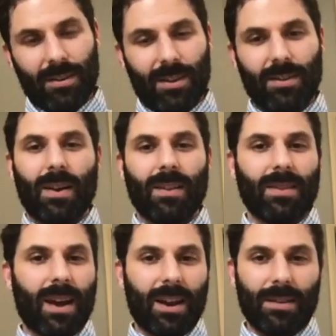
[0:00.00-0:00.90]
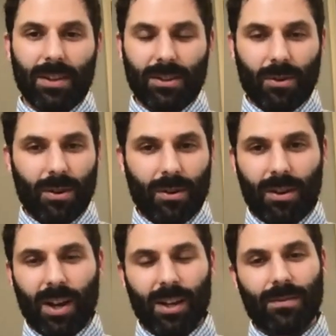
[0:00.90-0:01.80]
there's a lot of historical
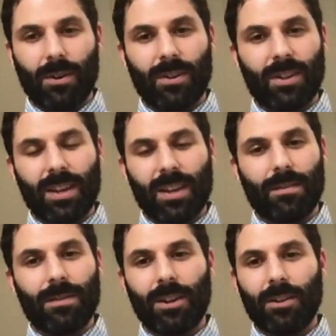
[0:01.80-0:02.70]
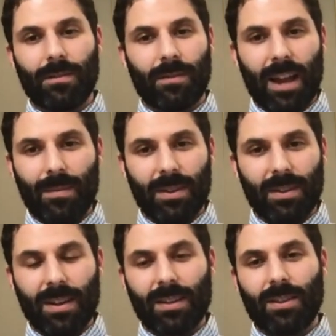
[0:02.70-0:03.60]
controversy in the field of Lyme
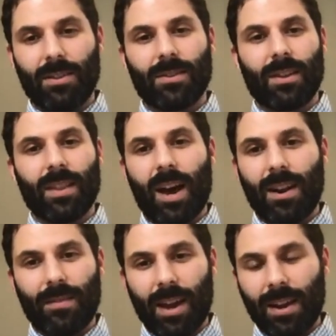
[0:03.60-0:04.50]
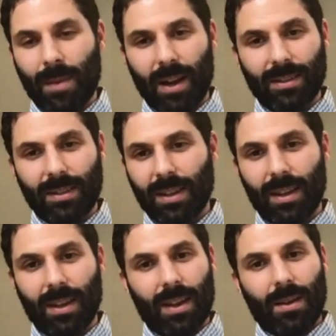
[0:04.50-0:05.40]
disease, and there's a lot of
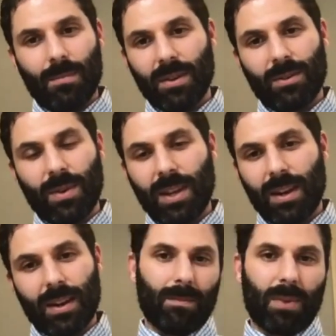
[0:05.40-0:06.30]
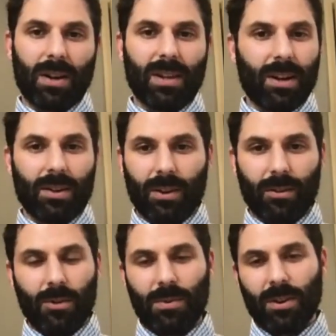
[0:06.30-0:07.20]
animosity between particular
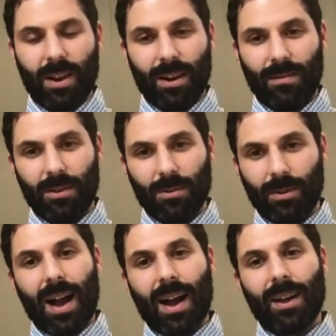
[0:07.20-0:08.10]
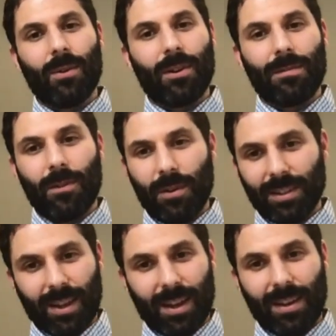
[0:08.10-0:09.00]
groups or individuals. I want to focus
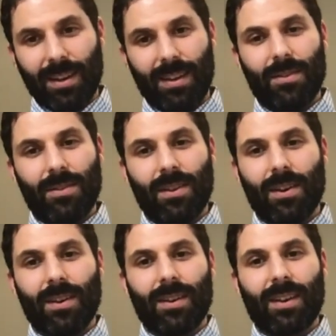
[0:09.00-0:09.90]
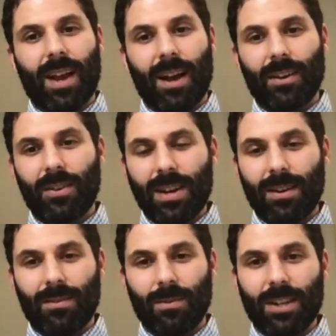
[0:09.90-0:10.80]
on the concrete
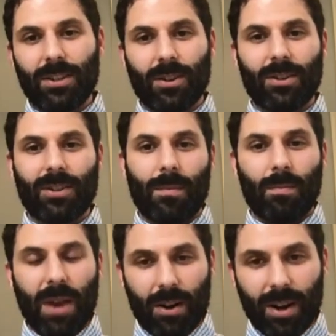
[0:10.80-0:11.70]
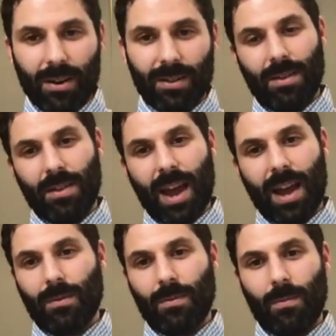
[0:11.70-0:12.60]
research barriers
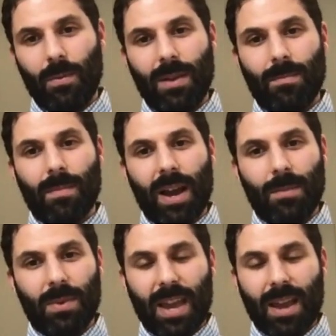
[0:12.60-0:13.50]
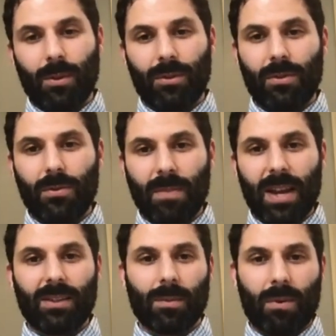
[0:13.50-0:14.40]
that we might be able to
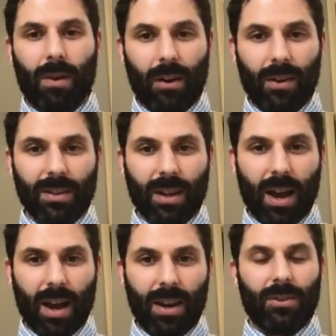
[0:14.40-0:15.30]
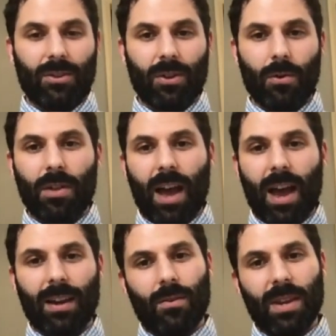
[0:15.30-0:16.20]
make some progress on so
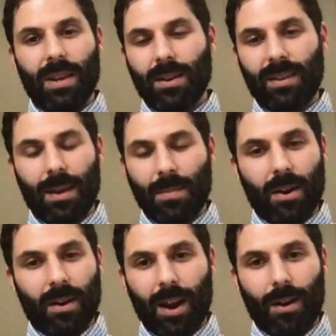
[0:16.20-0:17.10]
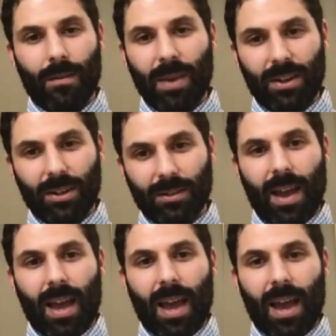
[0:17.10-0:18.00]
that we can take better care of patients.
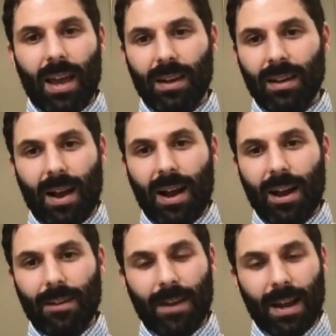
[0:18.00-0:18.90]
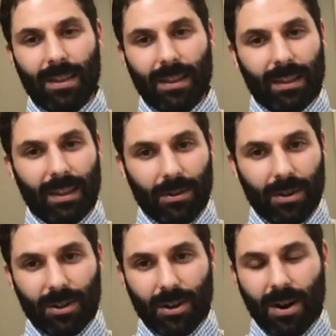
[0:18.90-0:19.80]
And I find the
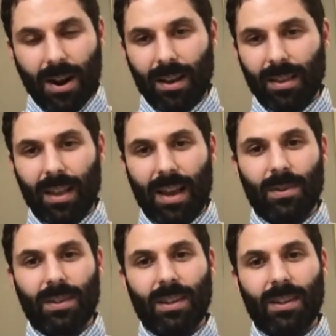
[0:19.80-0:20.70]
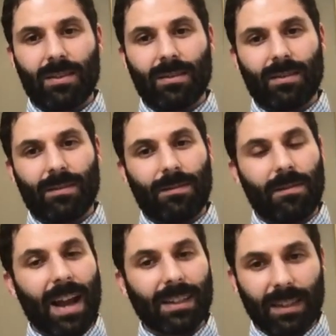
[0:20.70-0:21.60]
literature on Lyme disease
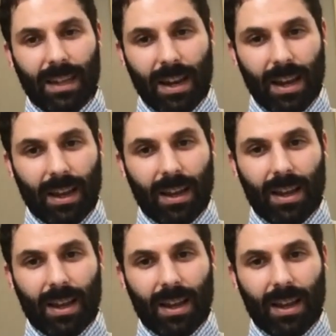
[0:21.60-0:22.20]
fascinating.